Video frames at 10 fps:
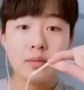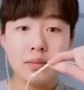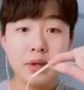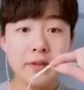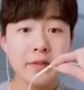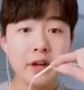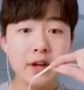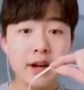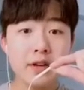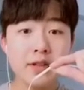Put a finger
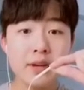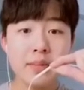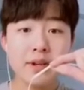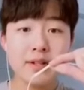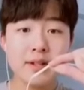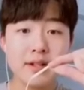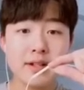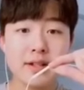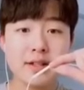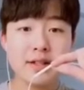down, dumb person
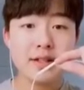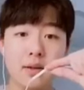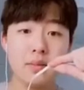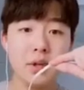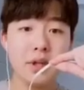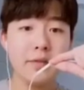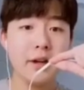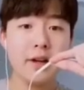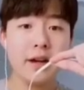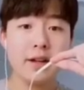edition. Put a
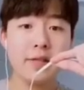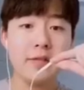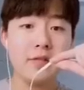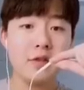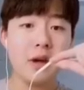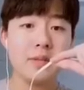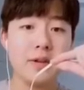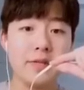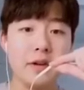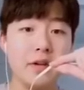finger down if you've dropped your
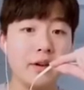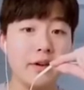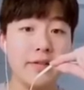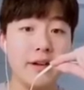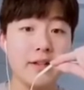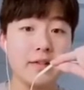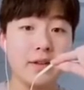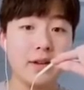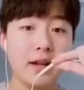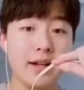phone on your face
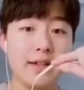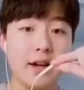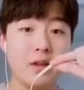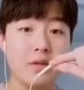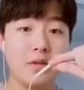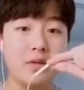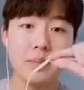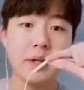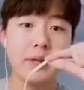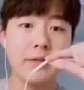while lying down.
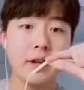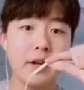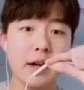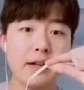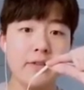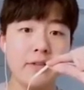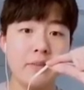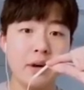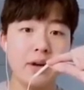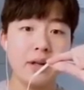Put a finger down if you've
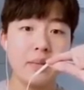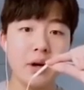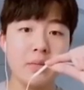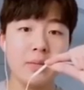broken a bone